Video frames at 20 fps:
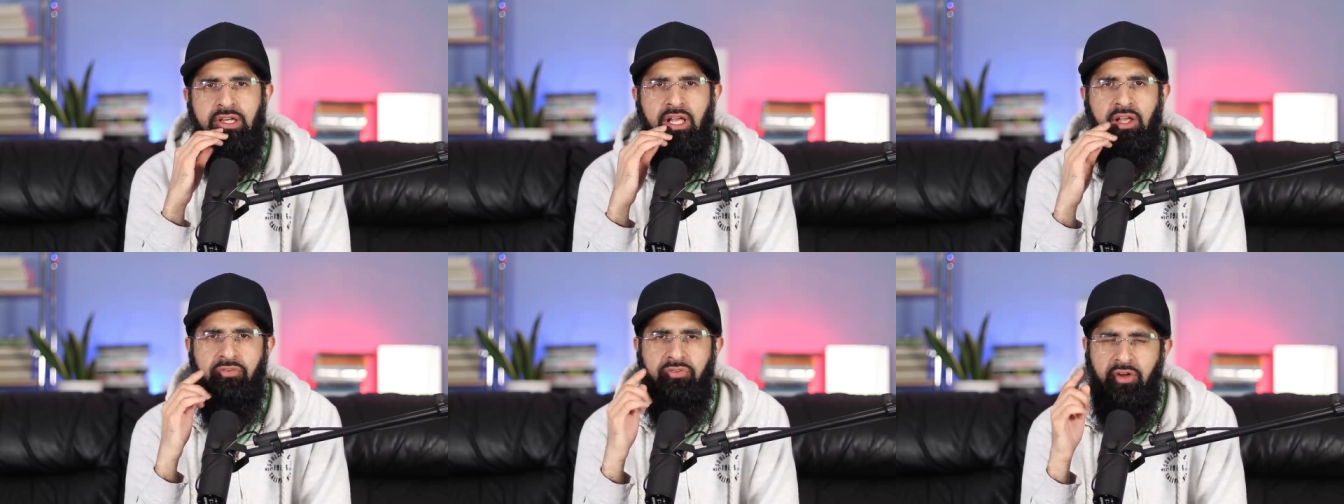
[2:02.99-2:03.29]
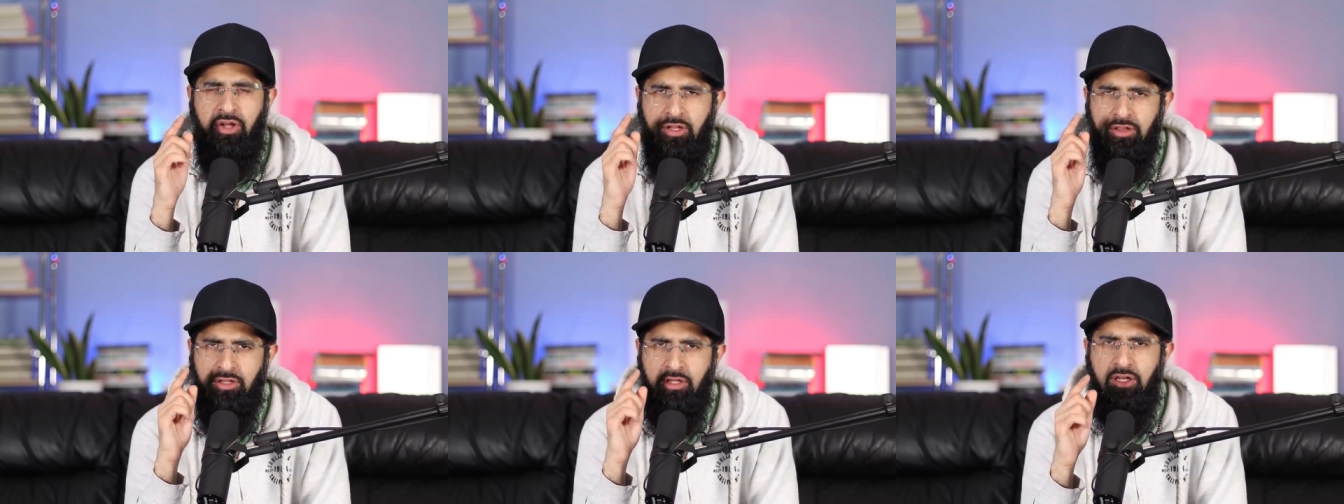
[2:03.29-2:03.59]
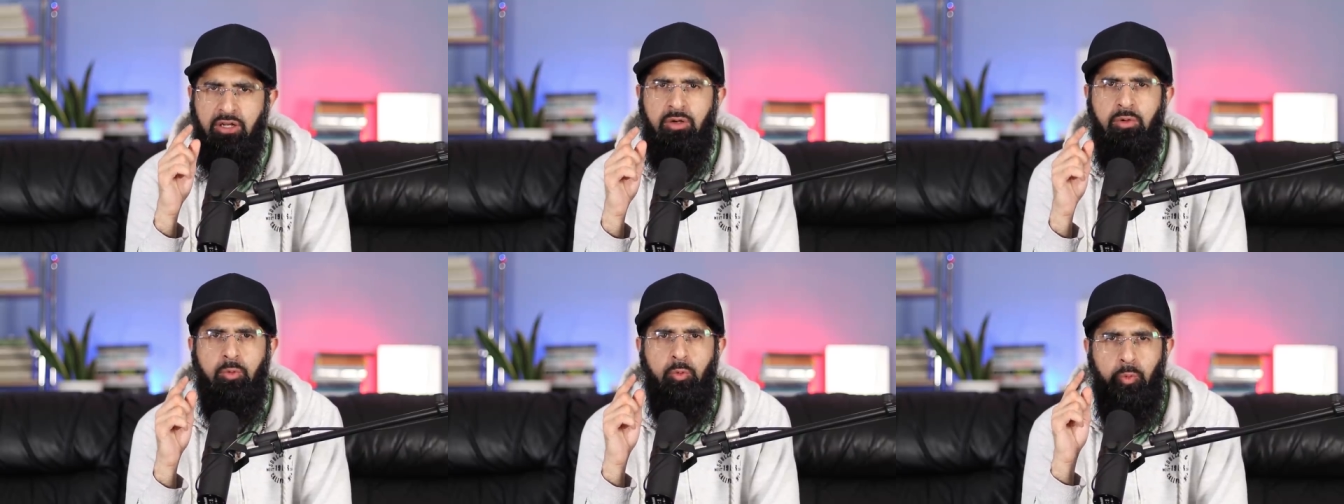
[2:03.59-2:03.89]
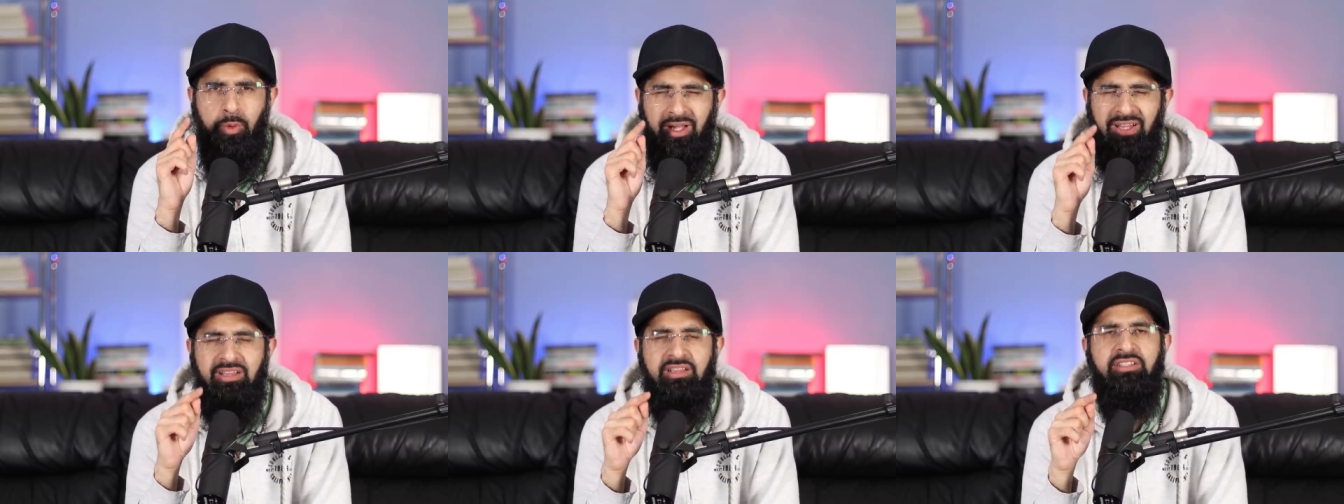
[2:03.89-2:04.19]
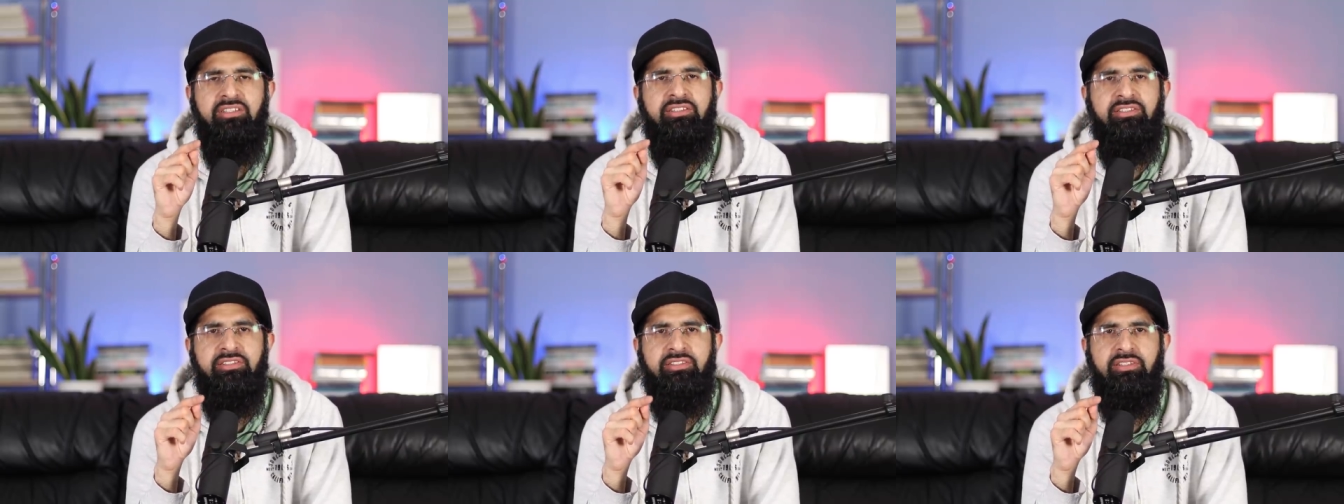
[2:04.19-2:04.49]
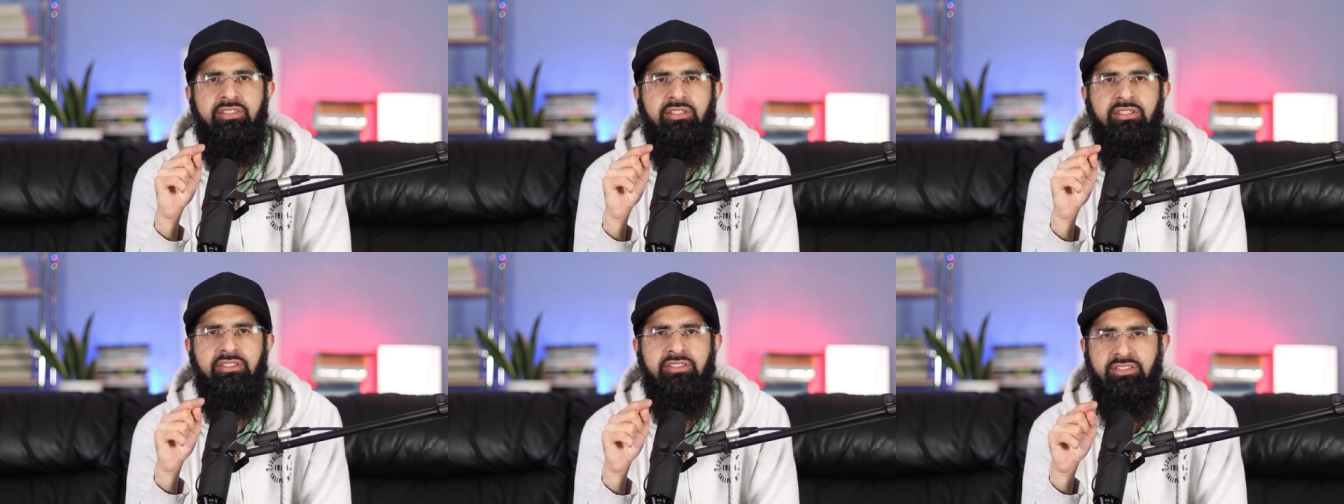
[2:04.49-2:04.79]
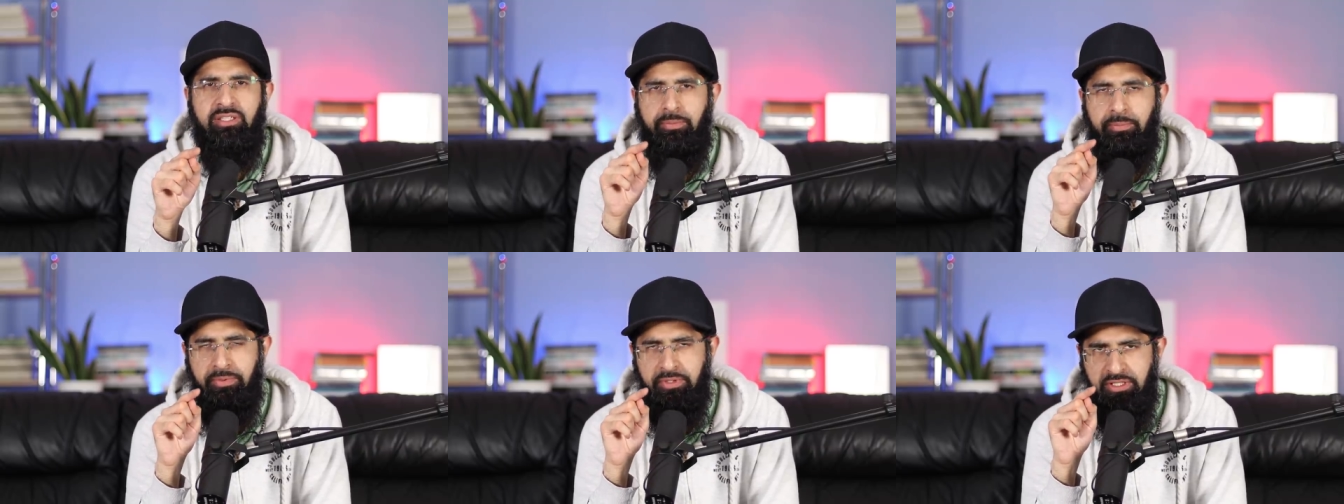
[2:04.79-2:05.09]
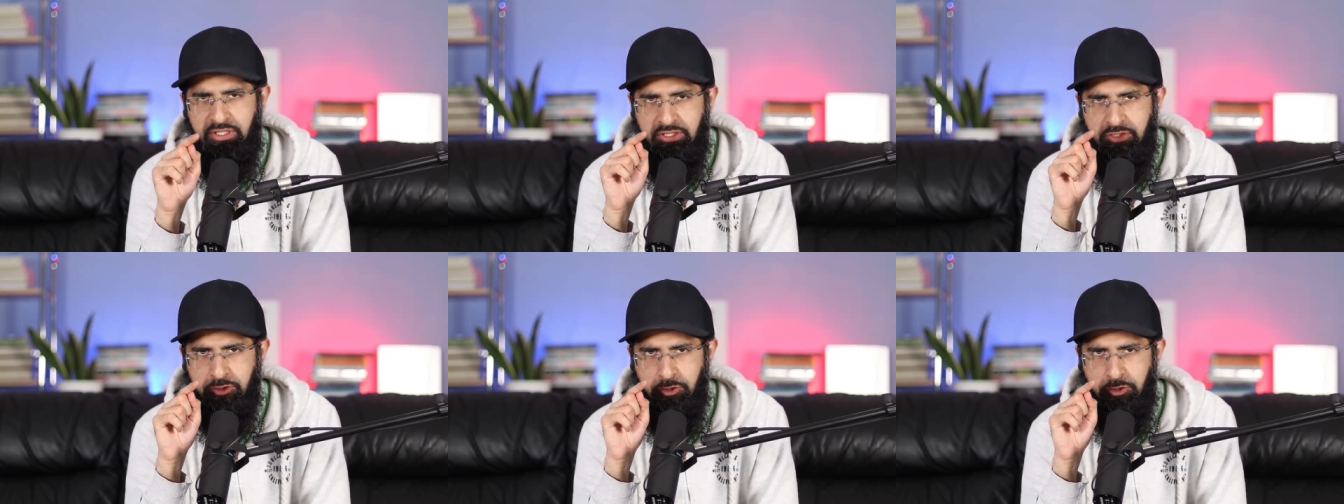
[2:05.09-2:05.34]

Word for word: If Allah wills somebody